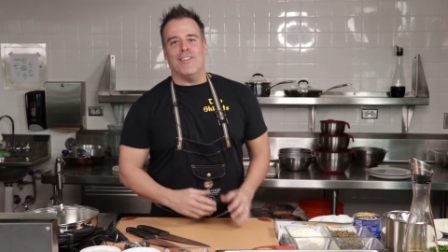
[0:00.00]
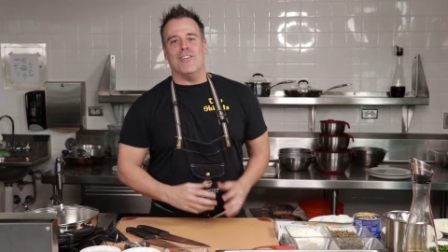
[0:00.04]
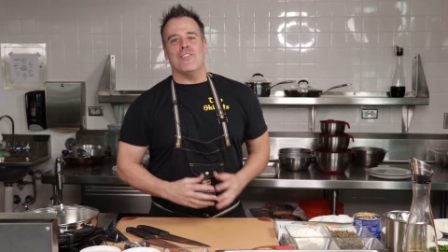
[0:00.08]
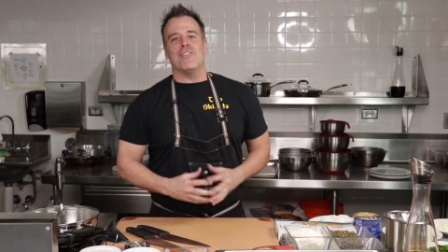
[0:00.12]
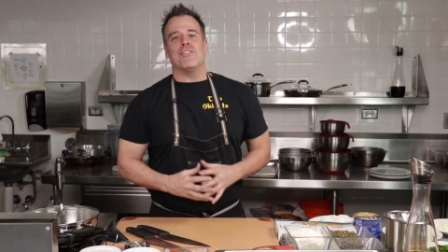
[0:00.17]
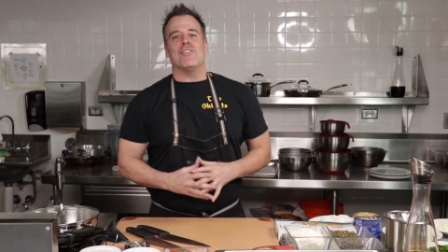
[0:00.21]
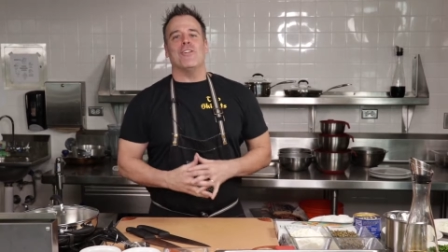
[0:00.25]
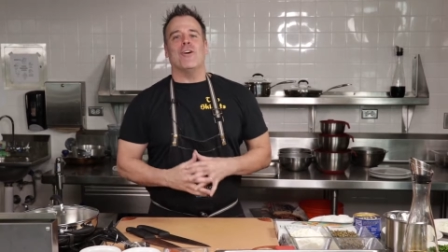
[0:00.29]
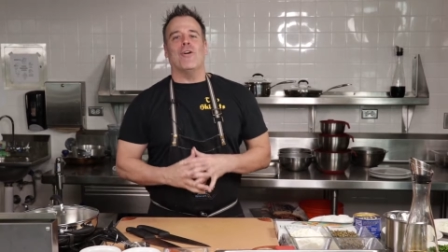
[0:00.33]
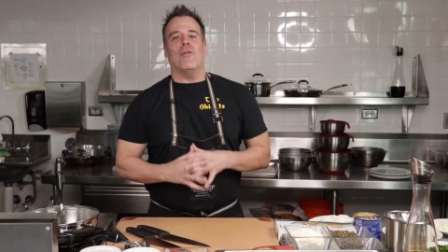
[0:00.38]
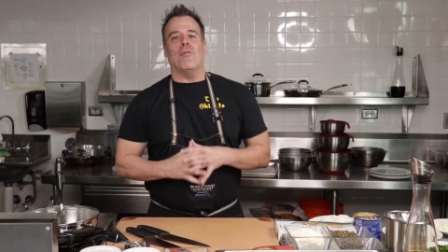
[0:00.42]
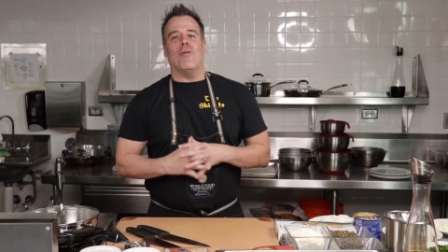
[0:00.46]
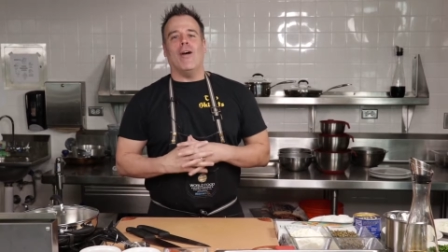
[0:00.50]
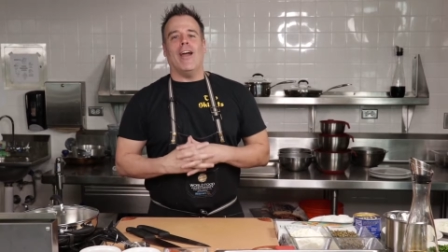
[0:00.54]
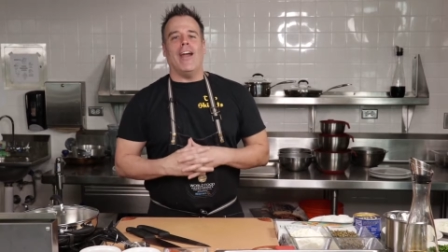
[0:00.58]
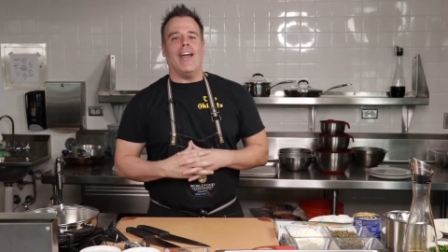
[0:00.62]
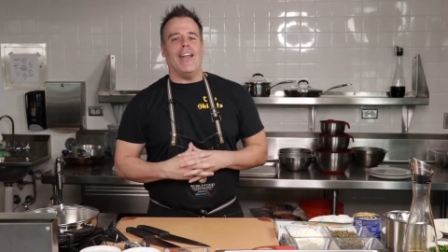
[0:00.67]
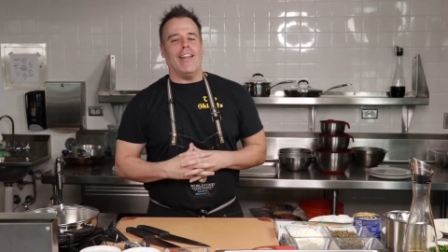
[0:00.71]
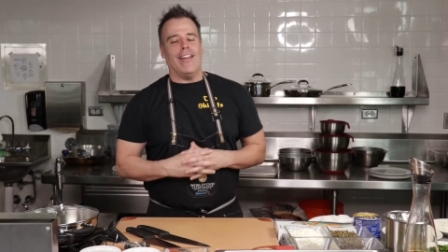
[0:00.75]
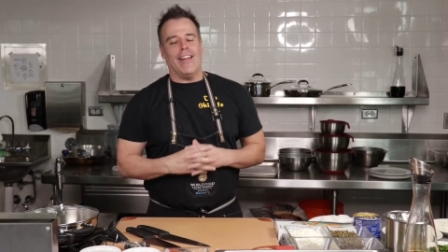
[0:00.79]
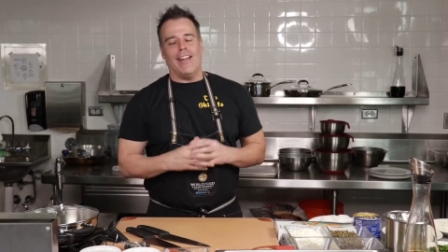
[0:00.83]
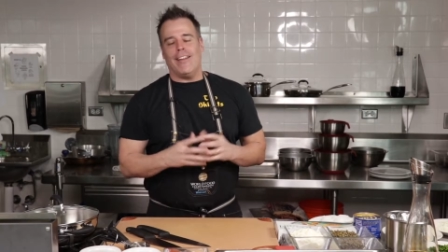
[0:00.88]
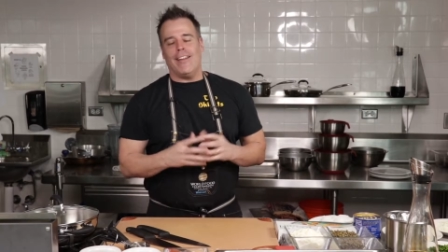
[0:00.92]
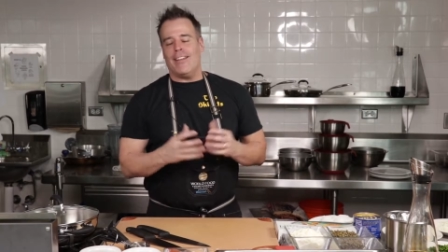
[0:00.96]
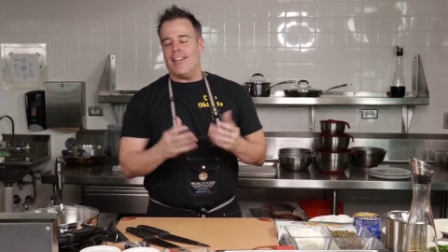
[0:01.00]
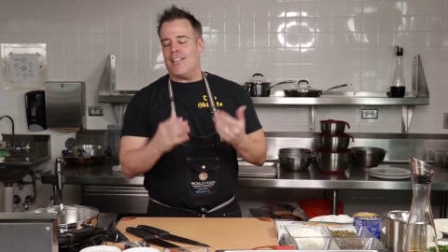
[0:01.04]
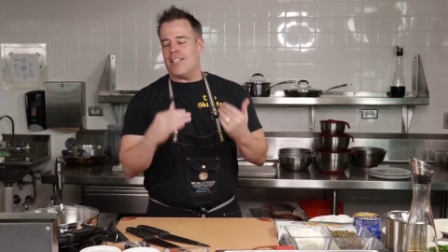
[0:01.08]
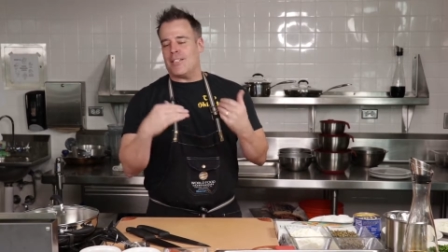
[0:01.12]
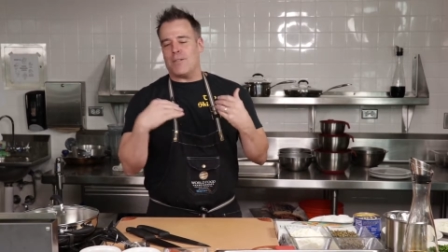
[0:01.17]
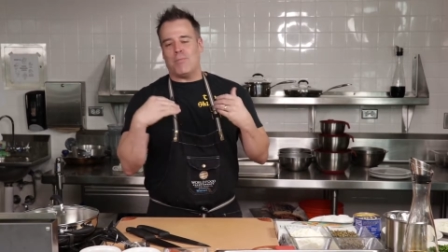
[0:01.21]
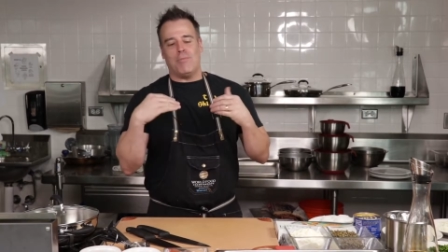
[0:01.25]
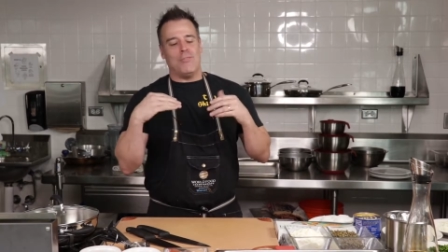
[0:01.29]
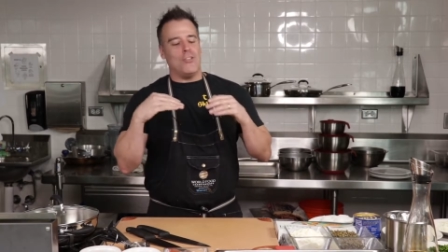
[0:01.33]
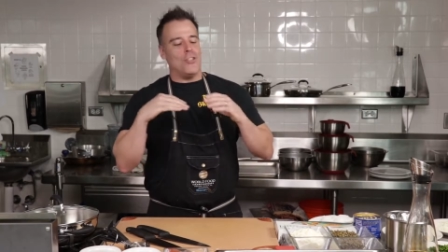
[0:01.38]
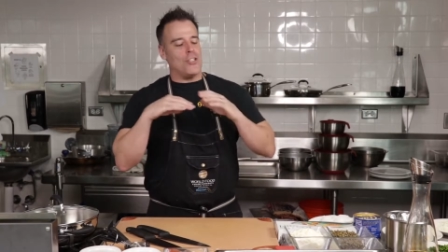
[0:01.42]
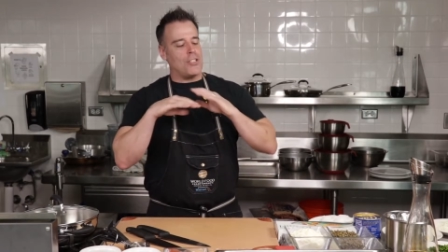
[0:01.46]
there's no way that
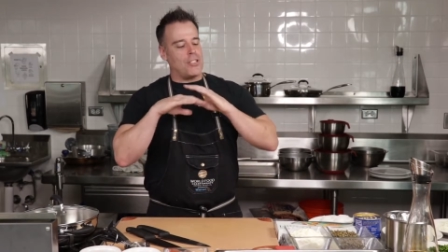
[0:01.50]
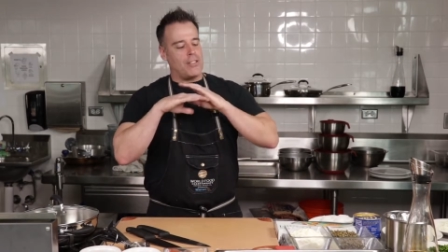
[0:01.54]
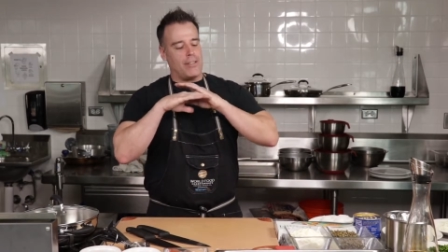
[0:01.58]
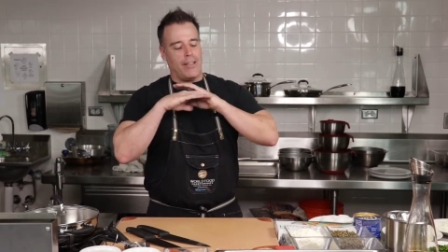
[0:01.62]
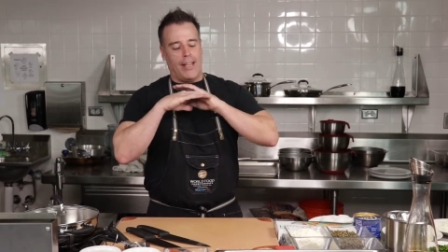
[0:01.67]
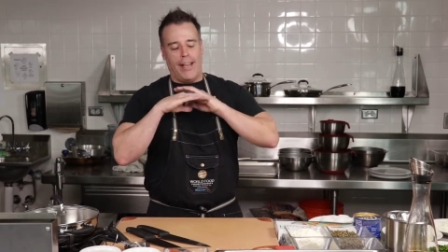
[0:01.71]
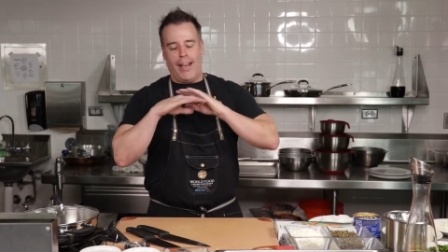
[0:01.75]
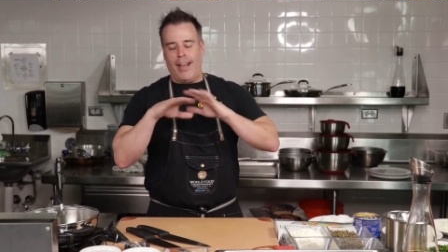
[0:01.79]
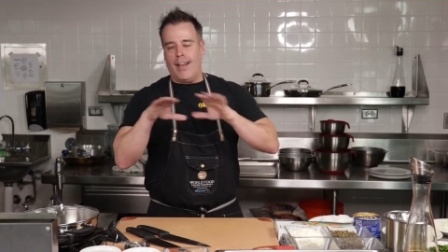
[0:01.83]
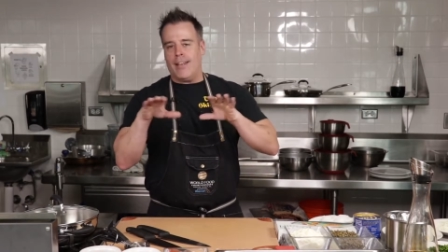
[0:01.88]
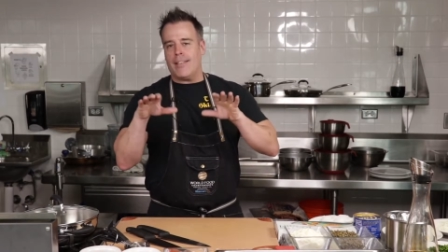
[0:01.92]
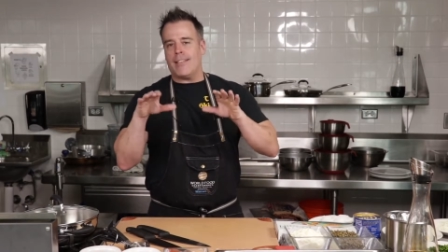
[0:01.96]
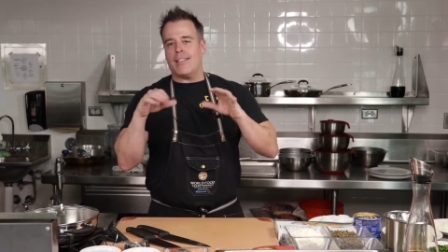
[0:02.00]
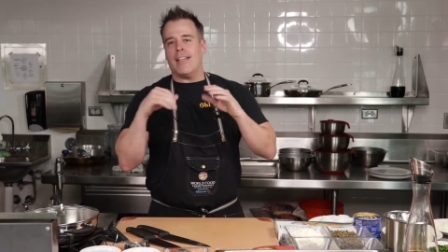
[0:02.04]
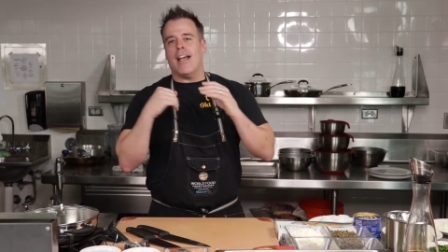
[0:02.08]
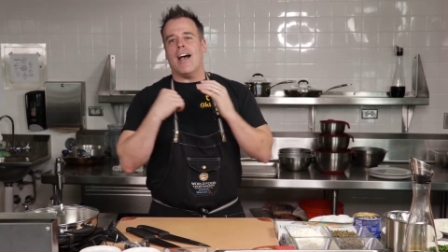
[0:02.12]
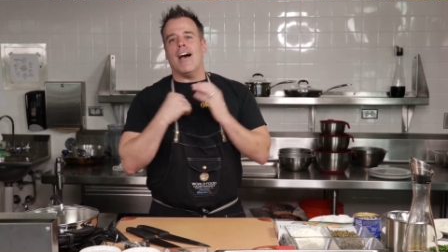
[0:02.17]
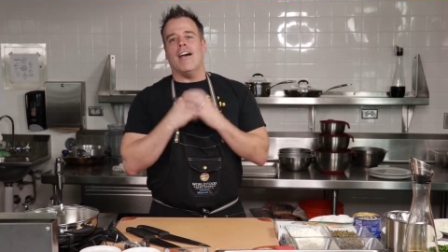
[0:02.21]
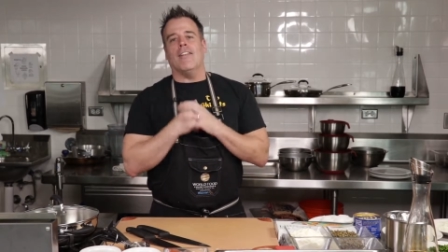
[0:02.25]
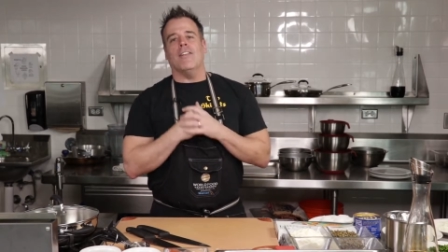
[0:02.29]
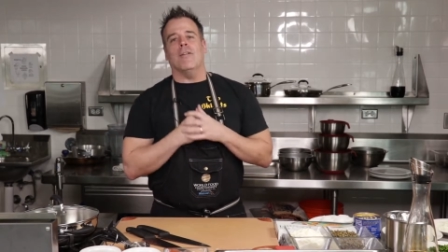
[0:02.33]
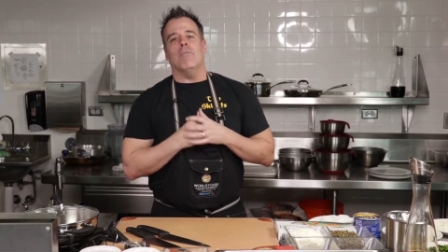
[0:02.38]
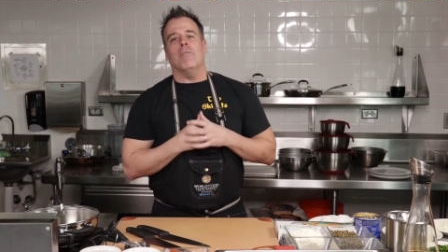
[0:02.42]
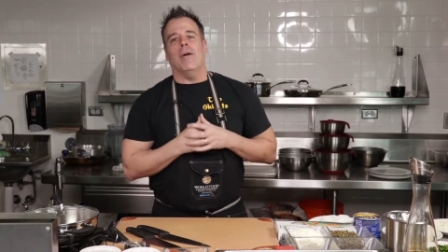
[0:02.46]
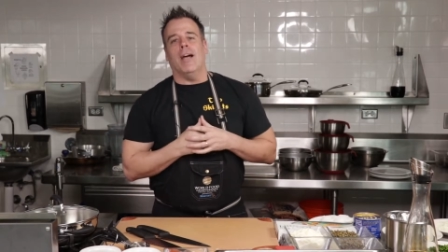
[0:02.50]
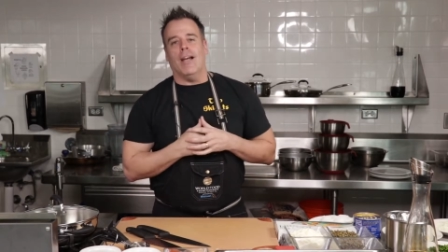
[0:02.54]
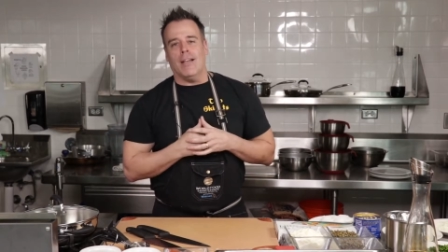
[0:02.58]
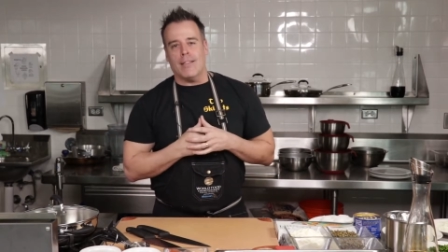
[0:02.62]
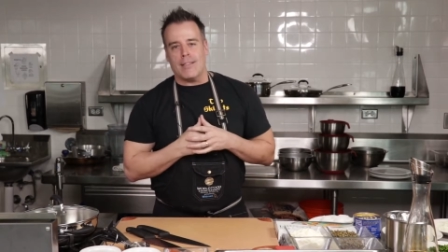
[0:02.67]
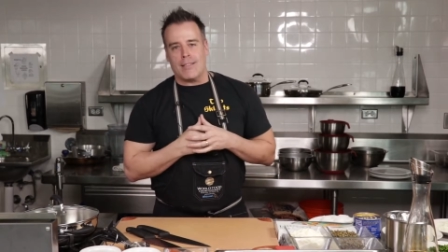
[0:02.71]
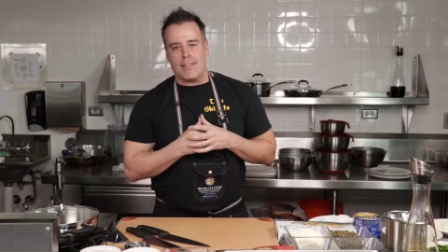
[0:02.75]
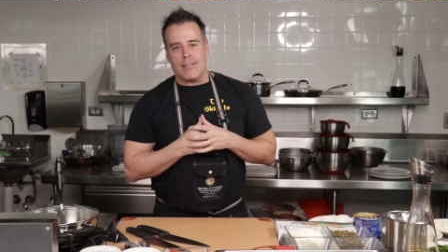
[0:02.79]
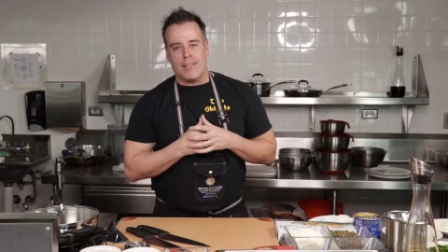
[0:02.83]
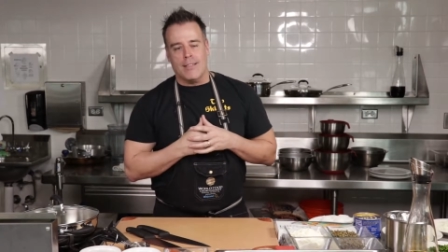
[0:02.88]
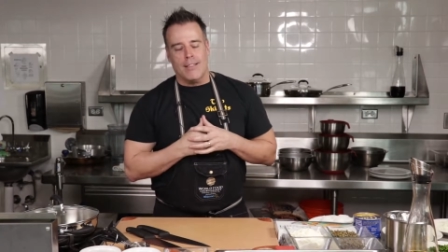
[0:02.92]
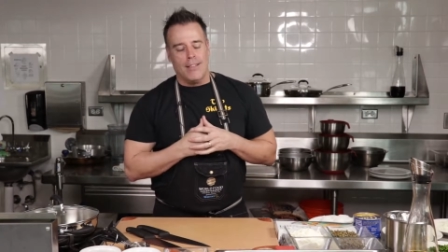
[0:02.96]
it's just hands down the best.